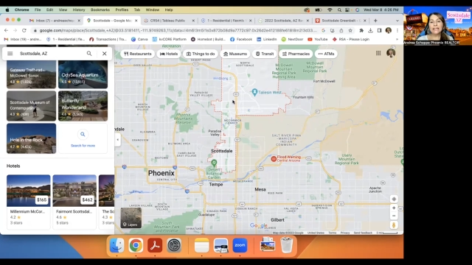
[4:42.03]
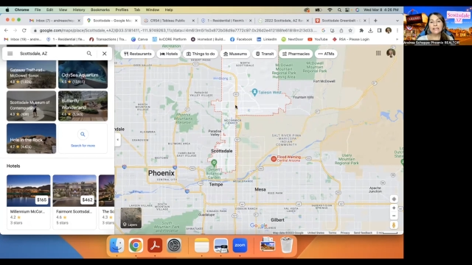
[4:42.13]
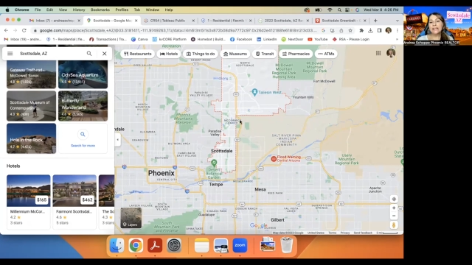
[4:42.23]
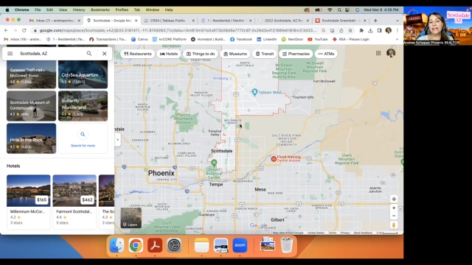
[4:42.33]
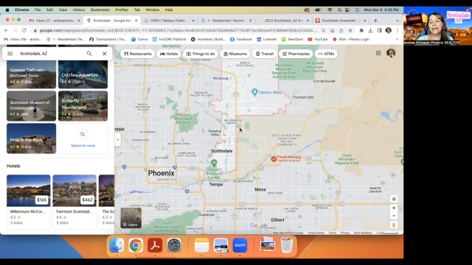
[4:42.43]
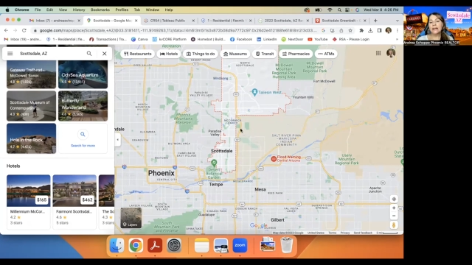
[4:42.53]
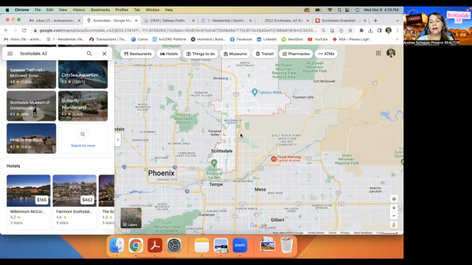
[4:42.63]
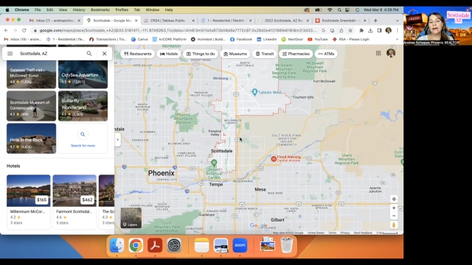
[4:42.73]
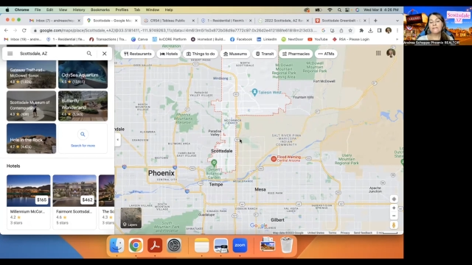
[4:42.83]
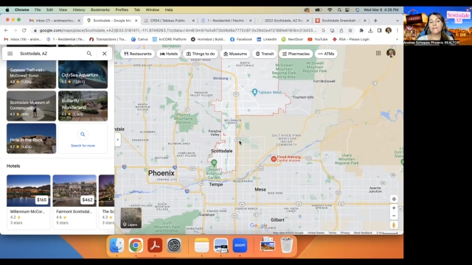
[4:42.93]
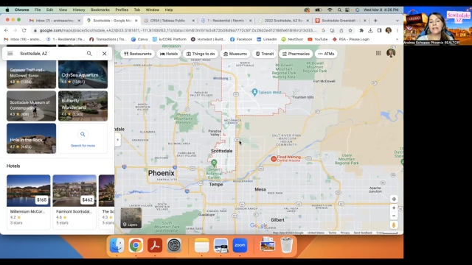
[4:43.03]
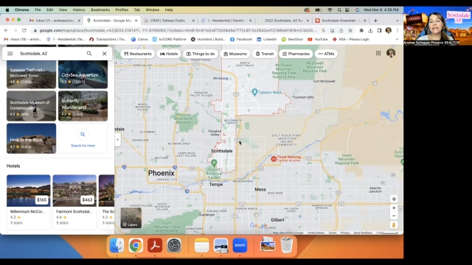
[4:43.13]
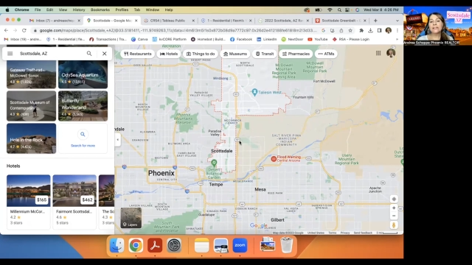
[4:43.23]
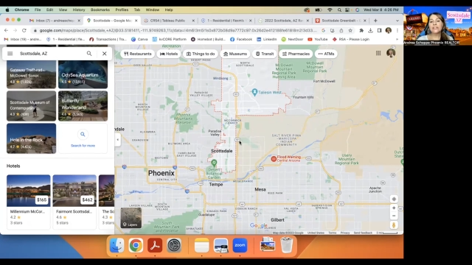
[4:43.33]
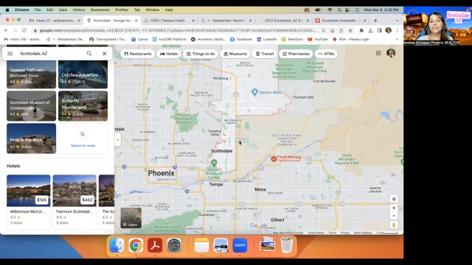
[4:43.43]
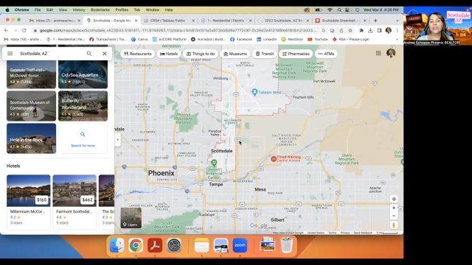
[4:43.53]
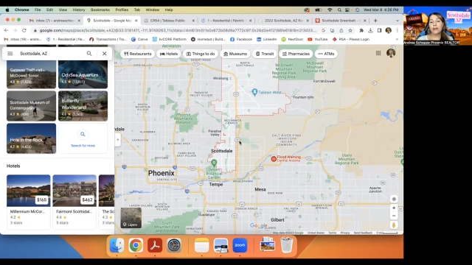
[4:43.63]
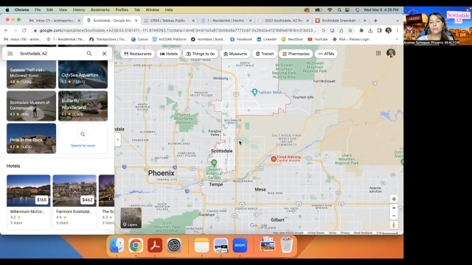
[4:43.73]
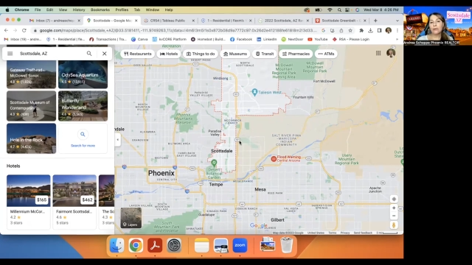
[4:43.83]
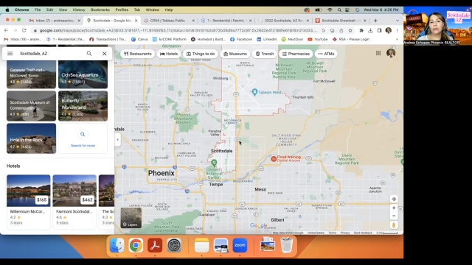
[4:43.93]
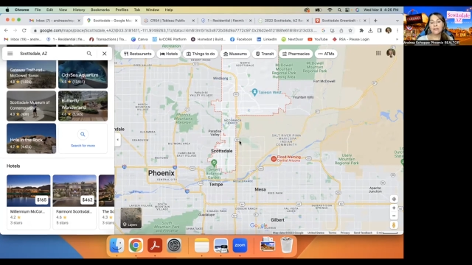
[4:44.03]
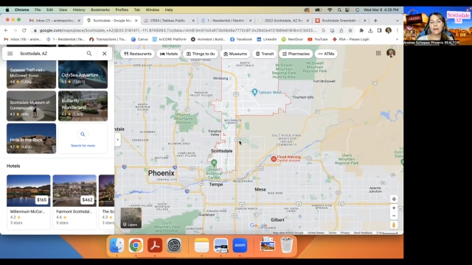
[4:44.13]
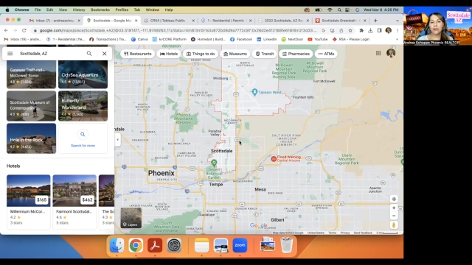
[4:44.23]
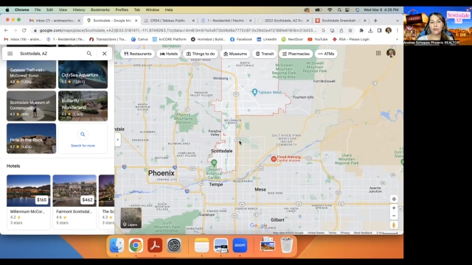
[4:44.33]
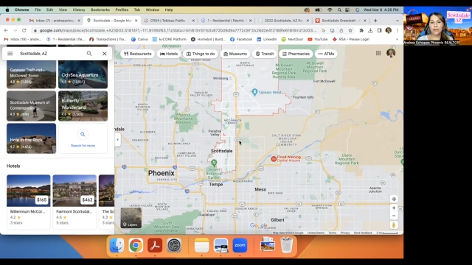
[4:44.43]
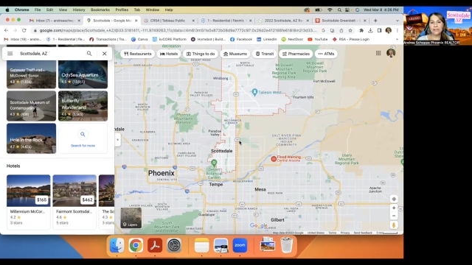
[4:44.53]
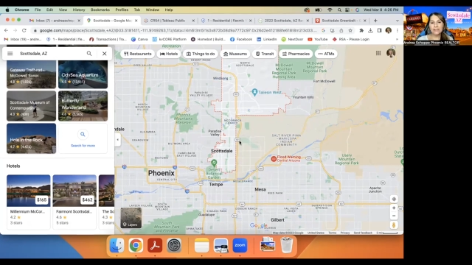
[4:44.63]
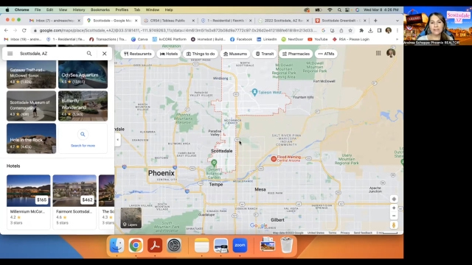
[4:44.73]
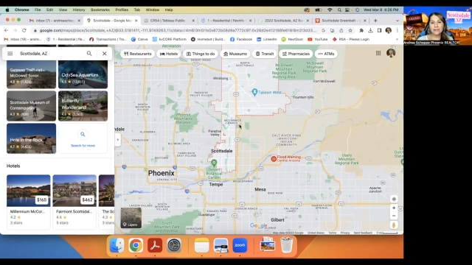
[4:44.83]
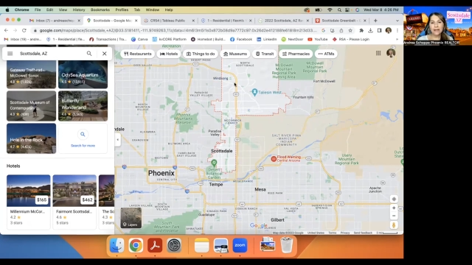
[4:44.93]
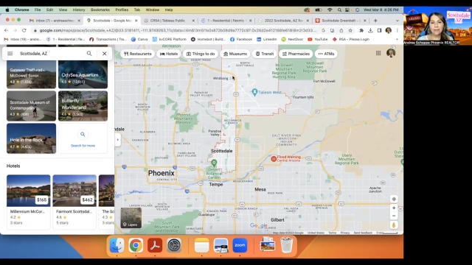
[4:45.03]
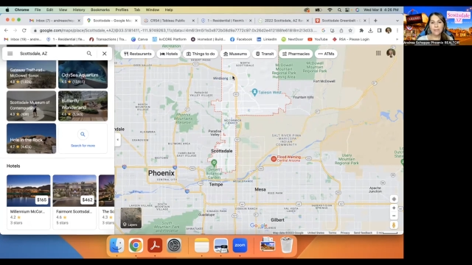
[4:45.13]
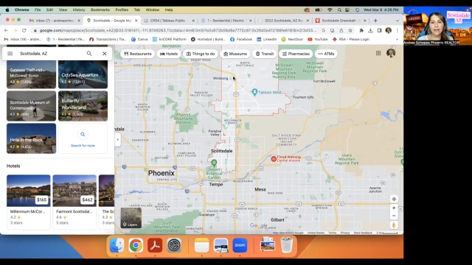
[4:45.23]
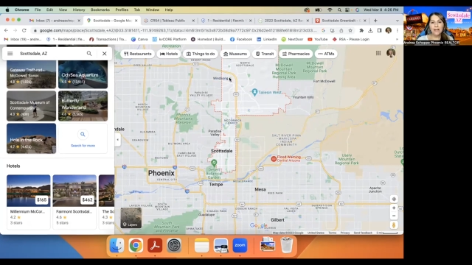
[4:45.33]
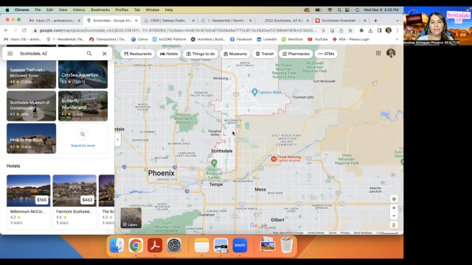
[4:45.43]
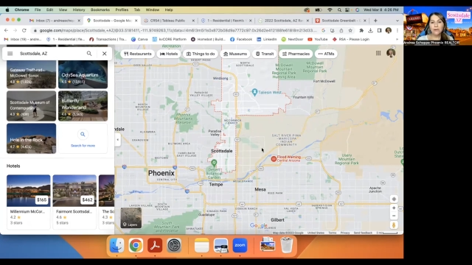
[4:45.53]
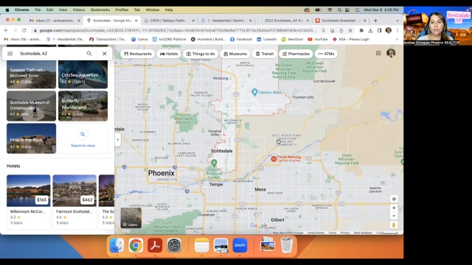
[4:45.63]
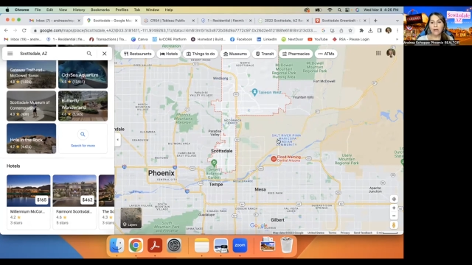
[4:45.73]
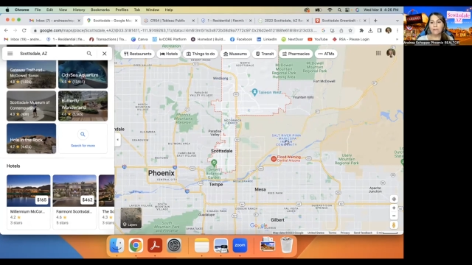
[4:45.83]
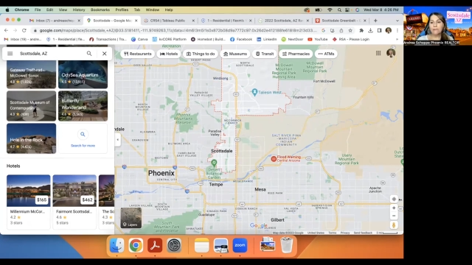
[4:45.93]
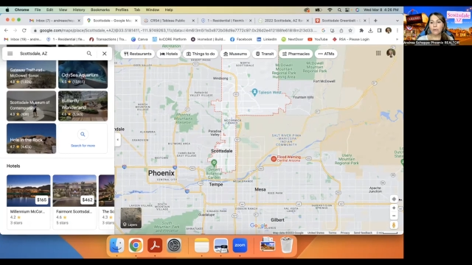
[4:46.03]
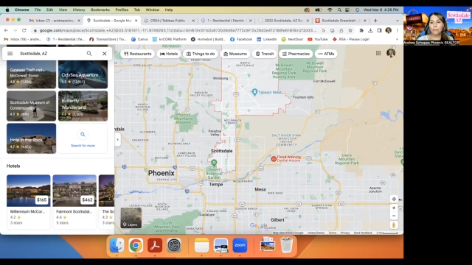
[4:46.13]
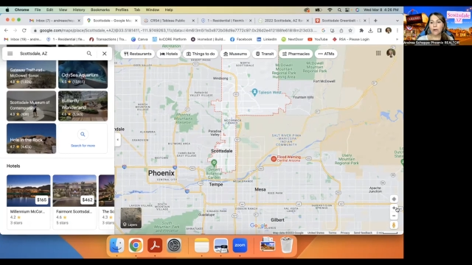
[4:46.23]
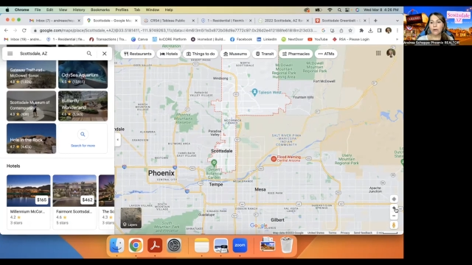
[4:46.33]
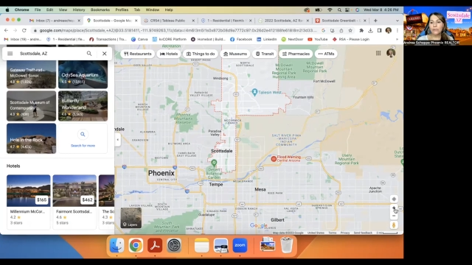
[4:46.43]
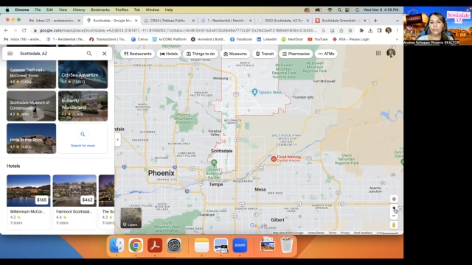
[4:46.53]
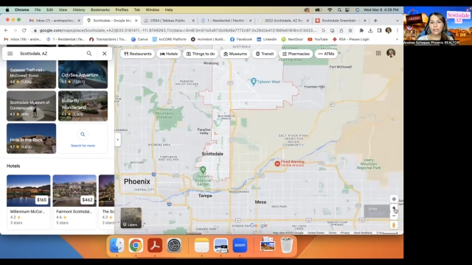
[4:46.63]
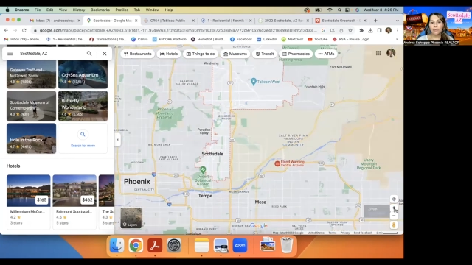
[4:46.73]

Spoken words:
Nobody's mouth can be seen.